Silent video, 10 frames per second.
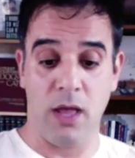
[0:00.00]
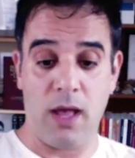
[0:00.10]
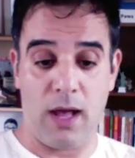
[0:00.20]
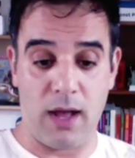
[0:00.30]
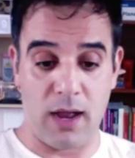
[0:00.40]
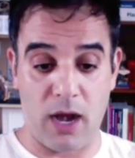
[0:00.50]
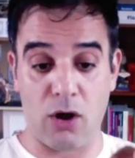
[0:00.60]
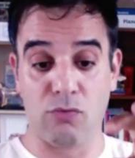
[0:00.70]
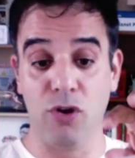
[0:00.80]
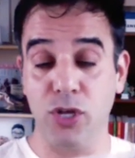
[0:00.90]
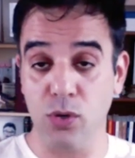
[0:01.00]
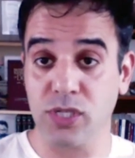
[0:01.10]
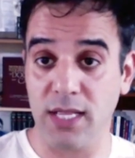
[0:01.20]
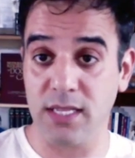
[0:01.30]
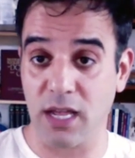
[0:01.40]
are
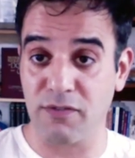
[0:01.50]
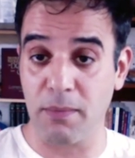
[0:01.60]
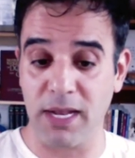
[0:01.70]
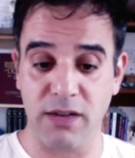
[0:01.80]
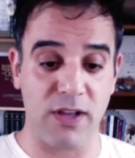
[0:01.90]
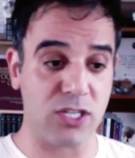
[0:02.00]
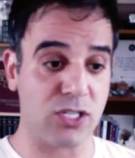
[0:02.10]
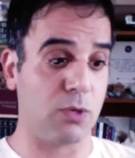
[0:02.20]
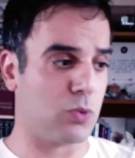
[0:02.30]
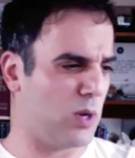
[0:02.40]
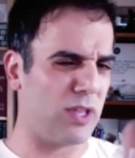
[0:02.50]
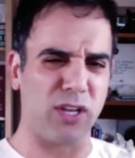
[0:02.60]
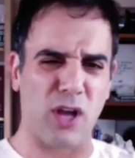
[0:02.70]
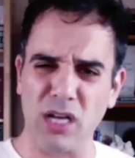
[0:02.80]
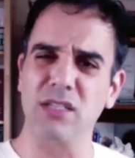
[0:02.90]
reduced inside fermented vegetables. We know the
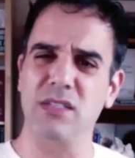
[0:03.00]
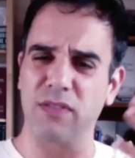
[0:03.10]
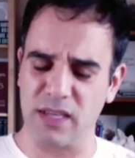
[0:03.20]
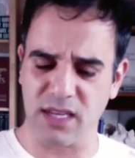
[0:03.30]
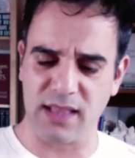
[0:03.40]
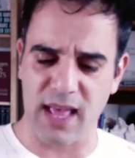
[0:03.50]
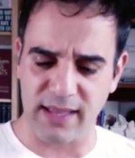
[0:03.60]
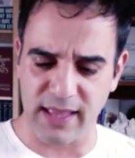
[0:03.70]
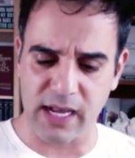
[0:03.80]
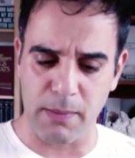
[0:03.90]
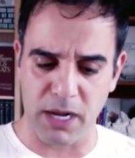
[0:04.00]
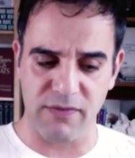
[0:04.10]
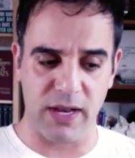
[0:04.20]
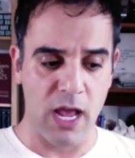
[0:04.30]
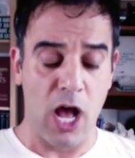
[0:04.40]
toxins and things like that that come out of
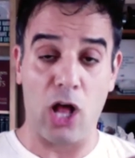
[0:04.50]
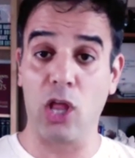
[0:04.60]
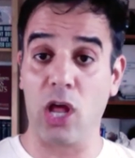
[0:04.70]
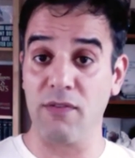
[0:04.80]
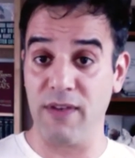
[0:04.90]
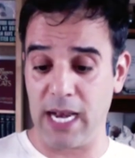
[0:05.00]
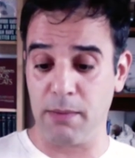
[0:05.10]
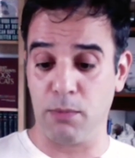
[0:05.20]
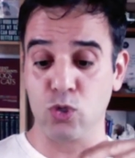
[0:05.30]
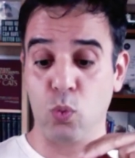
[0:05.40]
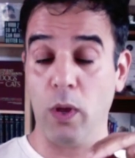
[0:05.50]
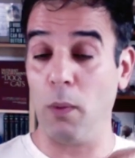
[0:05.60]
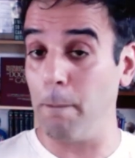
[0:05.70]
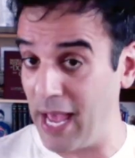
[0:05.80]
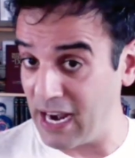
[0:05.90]
it. A lot of animals will
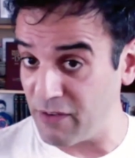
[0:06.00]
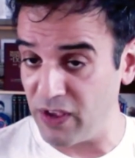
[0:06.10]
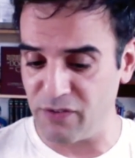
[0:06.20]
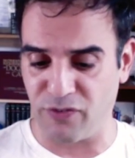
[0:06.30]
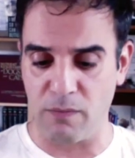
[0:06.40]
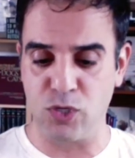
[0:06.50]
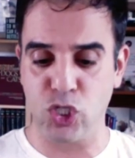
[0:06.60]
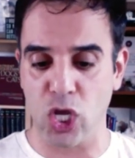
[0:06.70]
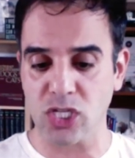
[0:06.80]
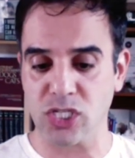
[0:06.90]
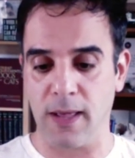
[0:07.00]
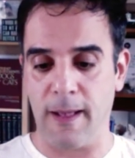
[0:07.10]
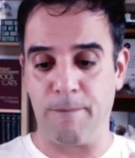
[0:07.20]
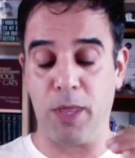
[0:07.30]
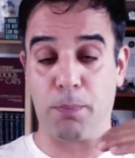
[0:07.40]
benefit from just
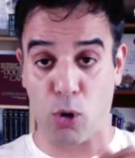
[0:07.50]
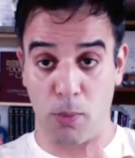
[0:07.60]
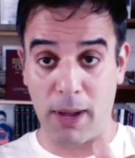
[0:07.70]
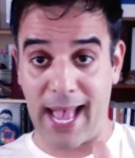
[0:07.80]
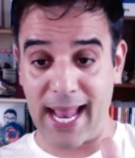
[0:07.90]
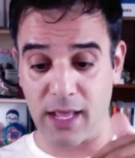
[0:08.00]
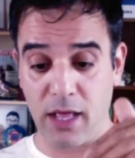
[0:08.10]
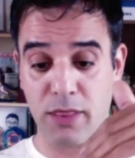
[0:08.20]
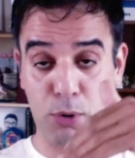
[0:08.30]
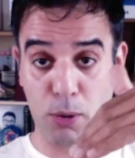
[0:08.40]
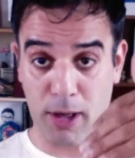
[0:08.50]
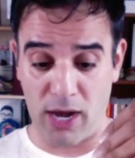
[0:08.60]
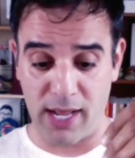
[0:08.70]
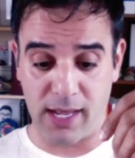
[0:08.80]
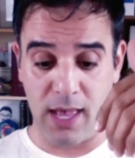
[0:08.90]
the probiotic